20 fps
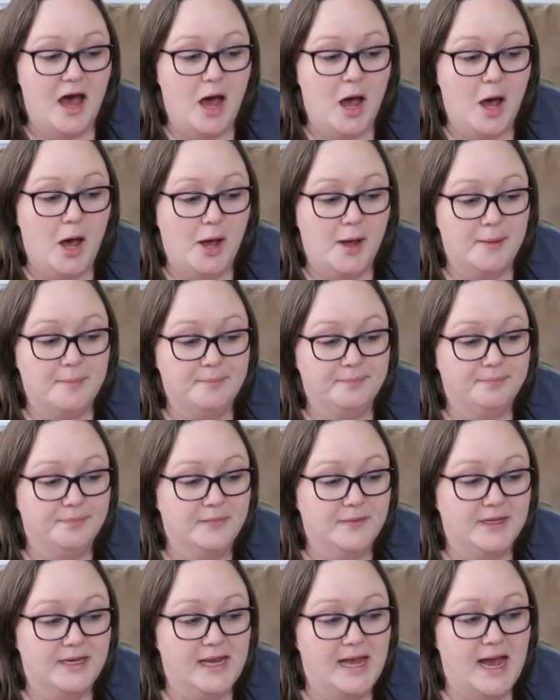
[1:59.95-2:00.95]
Um,
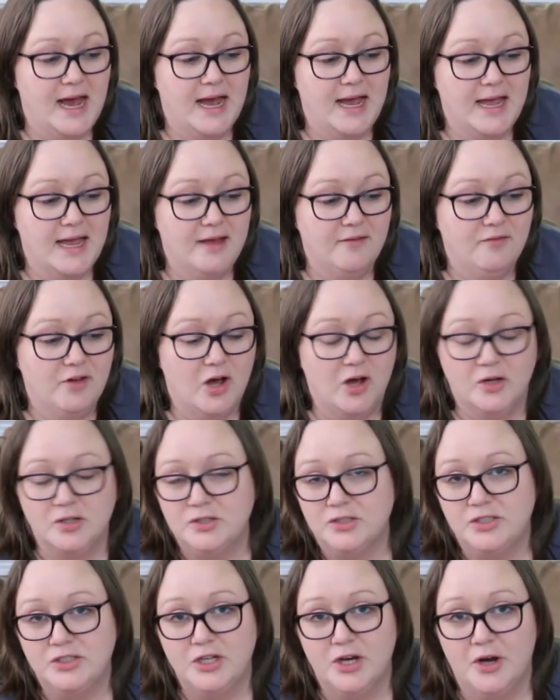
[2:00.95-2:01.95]
I have
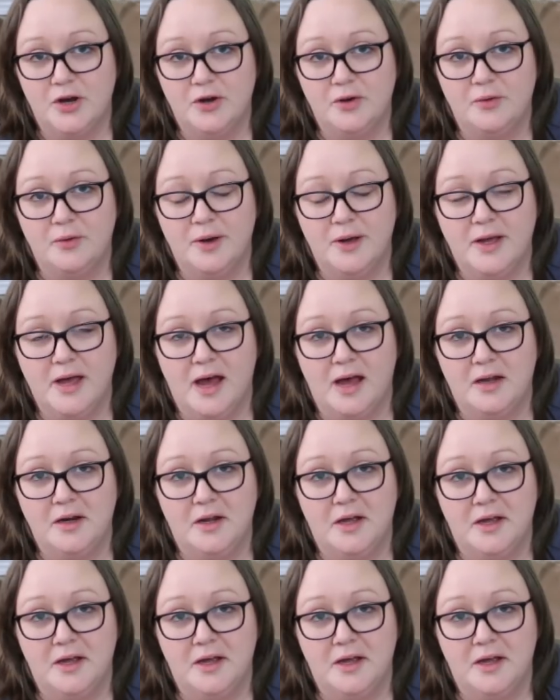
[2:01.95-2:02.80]
also gotten